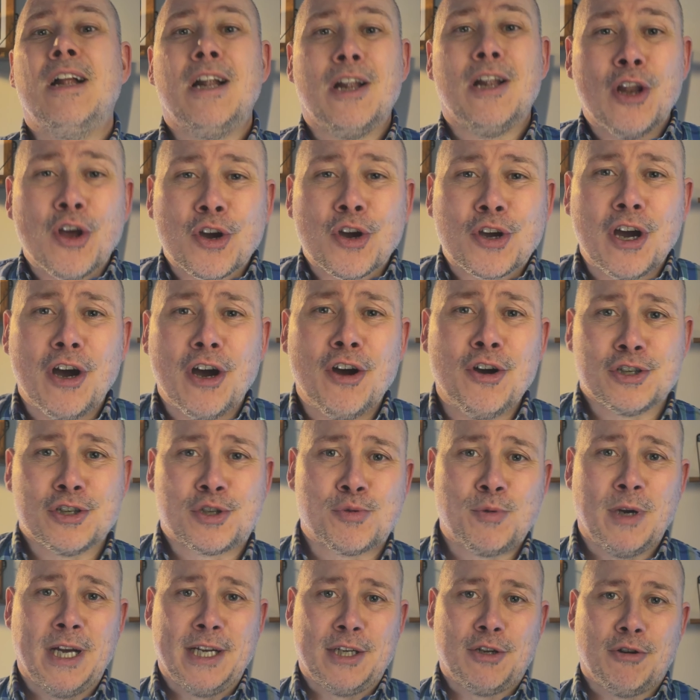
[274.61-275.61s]
Look at us,
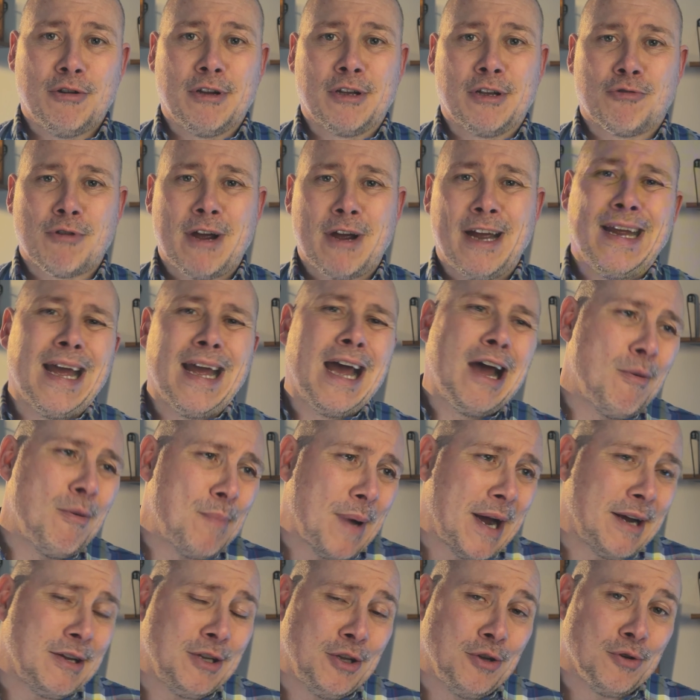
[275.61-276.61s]
we're doing great. How
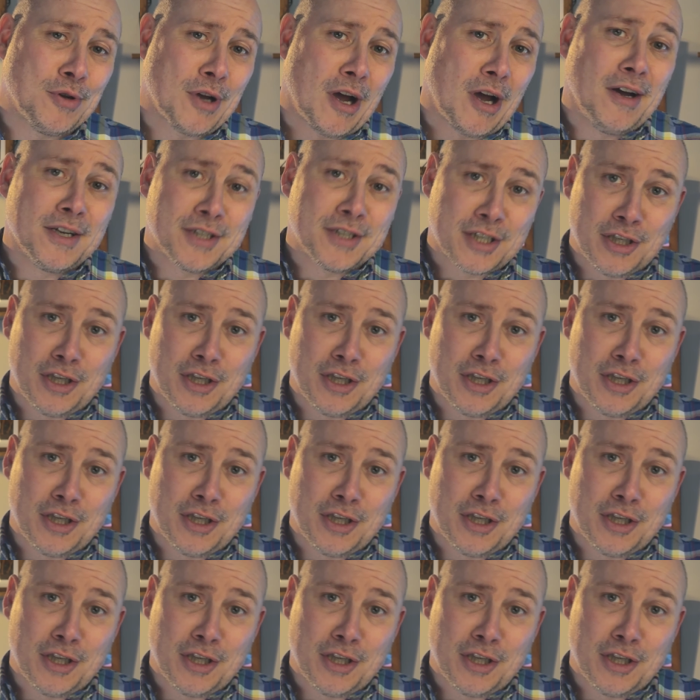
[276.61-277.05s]
about you guys?